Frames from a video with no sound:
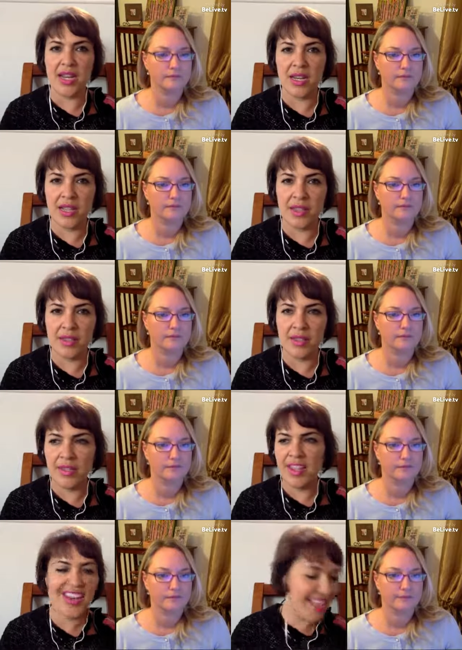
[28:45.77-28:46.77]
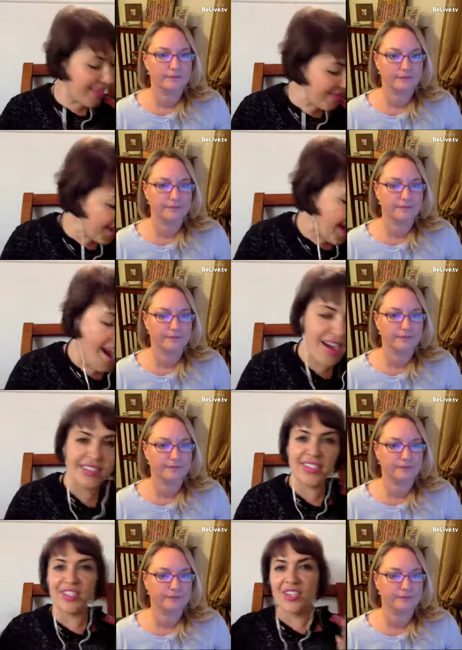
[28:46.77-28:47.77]
Speaker 1: guided, and and I love
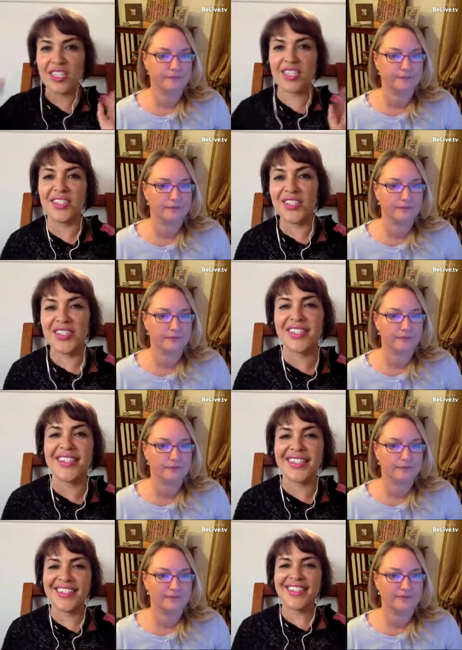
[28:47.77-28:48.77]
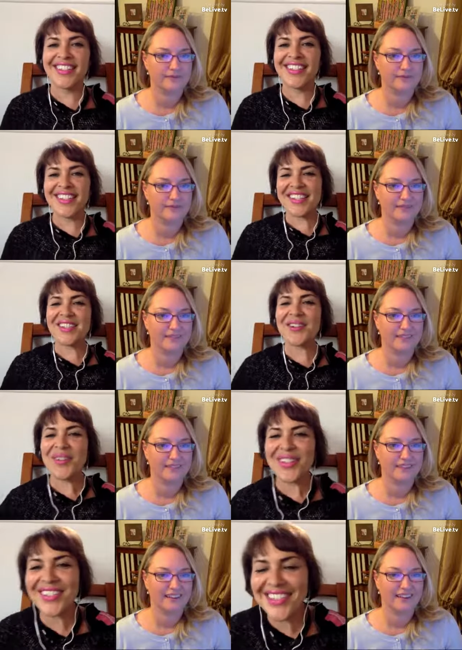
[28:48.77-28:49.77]
cards and crystals and
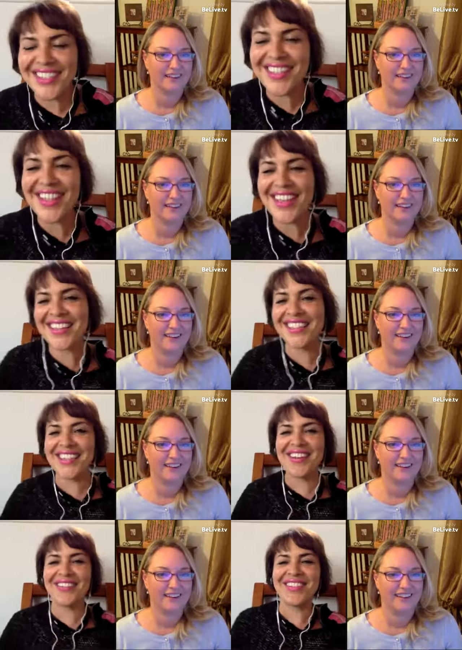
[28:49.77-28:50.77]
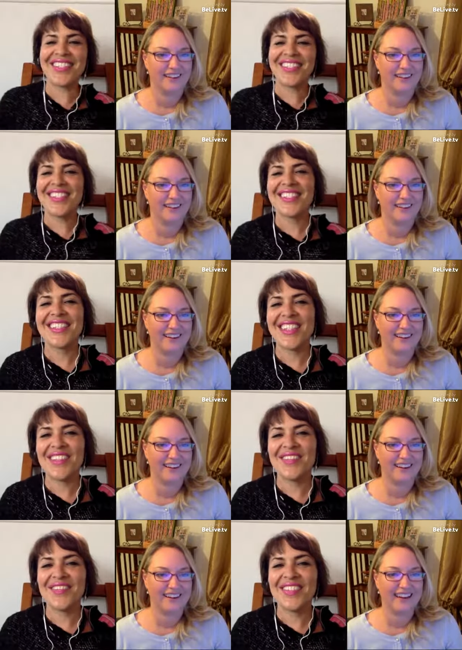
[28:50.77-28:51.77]
essential oils and all that good stuff.
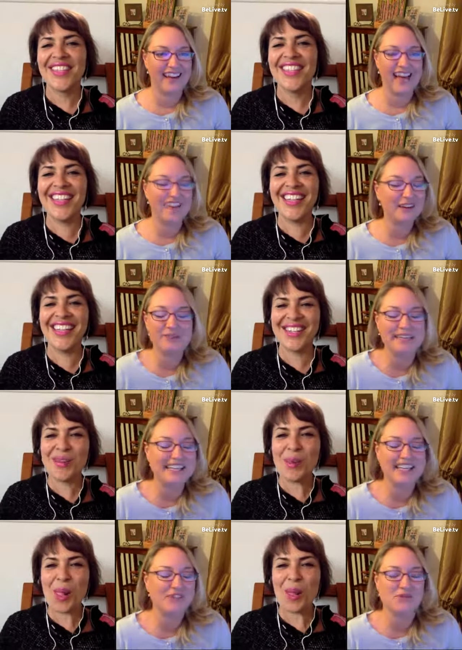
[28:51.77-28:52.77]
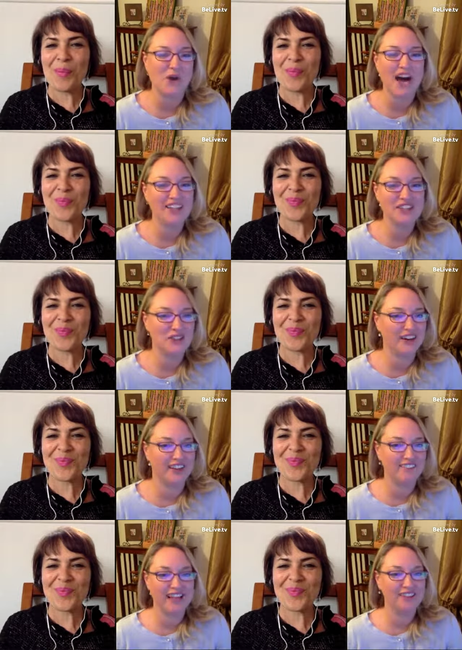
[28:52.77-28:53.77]
Speaker 2: And everybody can watch you on
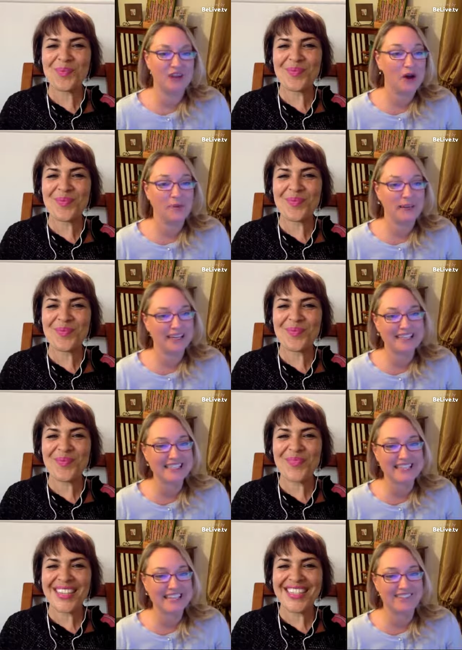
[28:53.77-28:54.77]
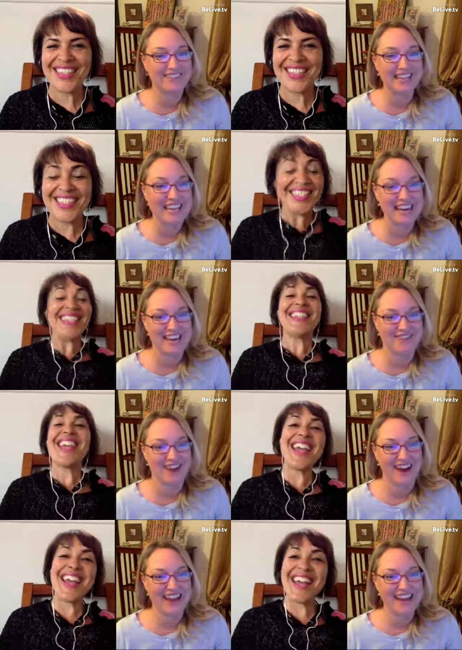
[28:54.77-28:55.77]
Valtopia TV, right?
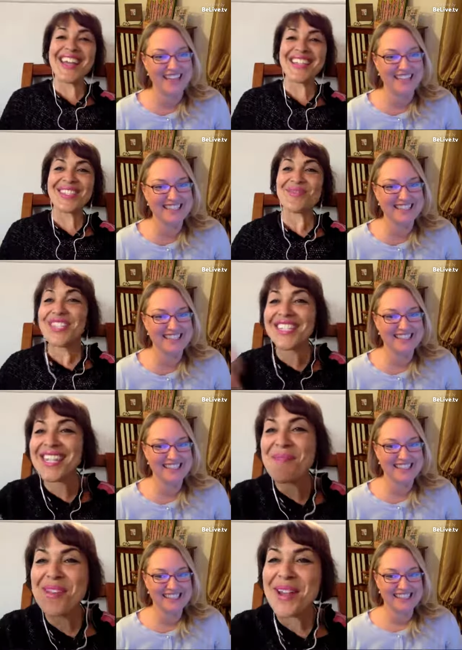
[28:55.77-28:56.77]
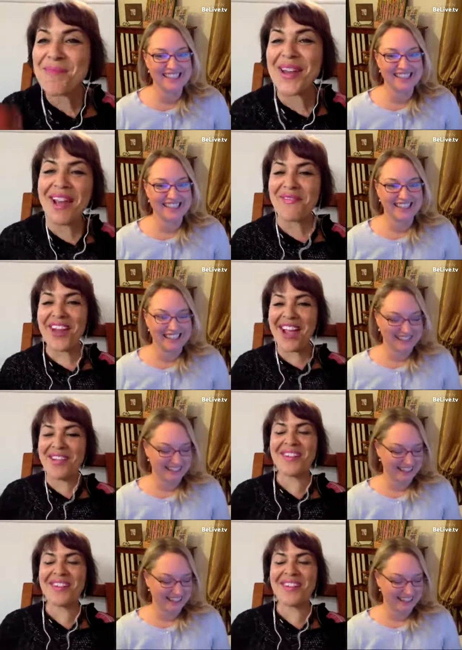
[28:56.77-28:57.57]
Yes,
Speaker 1: which is coming up in half